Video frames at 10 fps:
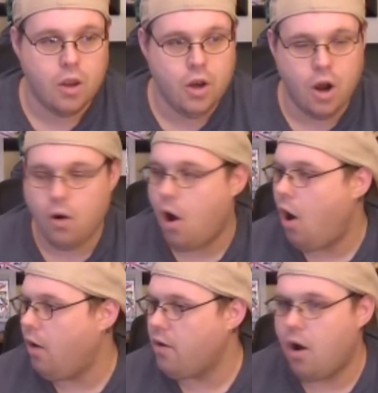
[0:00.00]

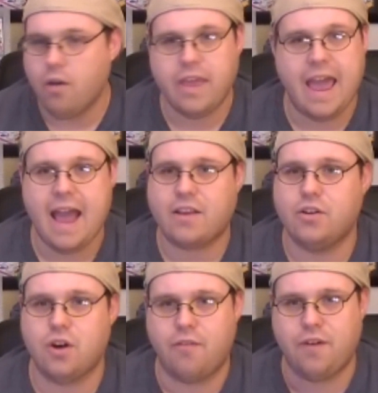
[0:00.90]
the
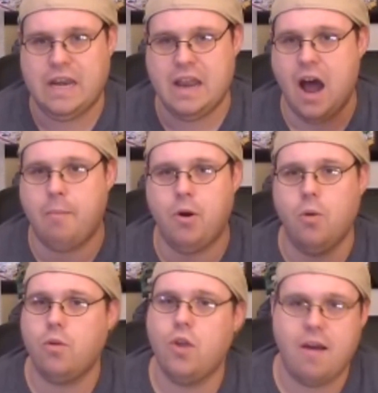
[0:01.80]
actors are
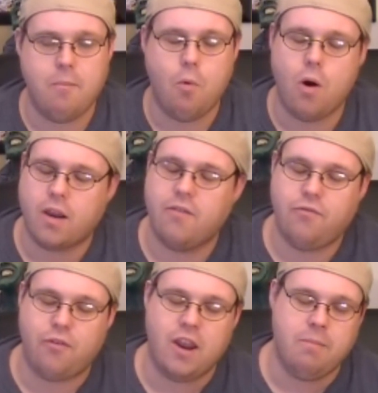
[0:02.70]
phenomenal. You have Morgan
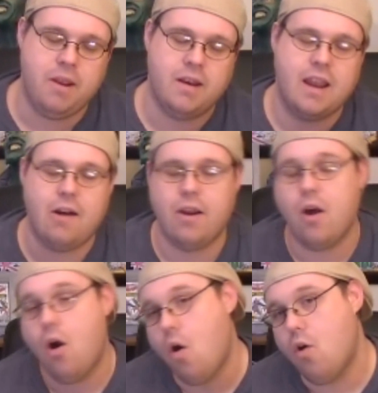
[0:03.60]
Freeman, Gary
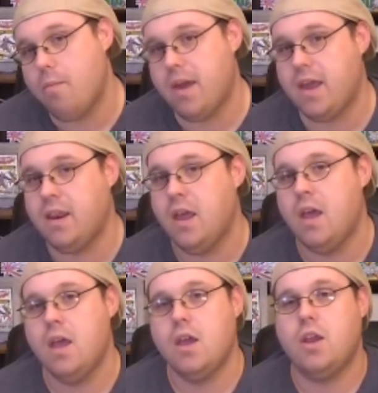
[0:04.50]
Oldman,
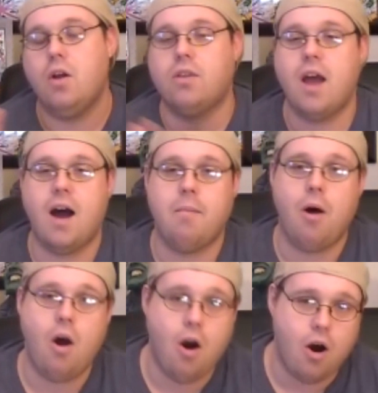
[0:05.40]
Tom
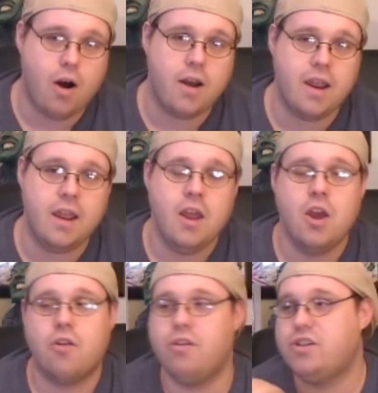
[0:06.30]
Hardy,
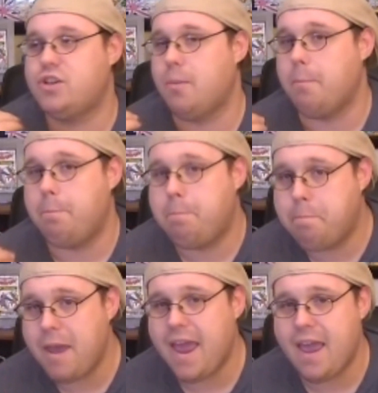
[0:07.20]
Christian
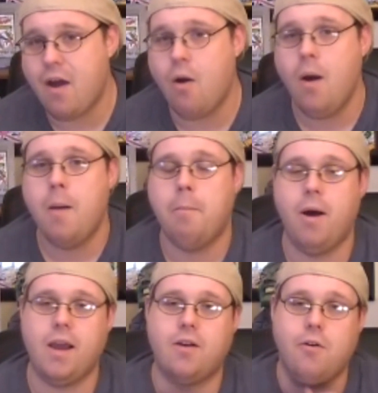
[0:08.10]
Bale,
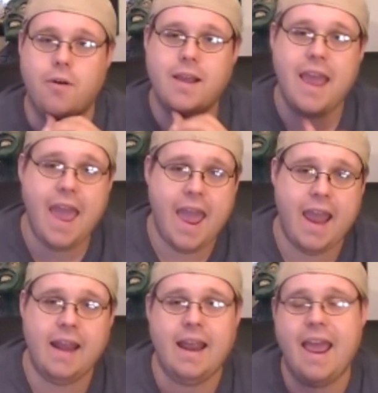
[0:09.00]
Michael
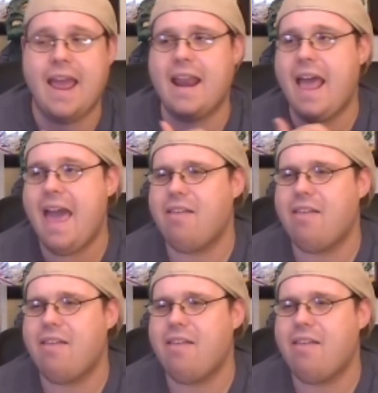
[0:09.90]
Caine, Anne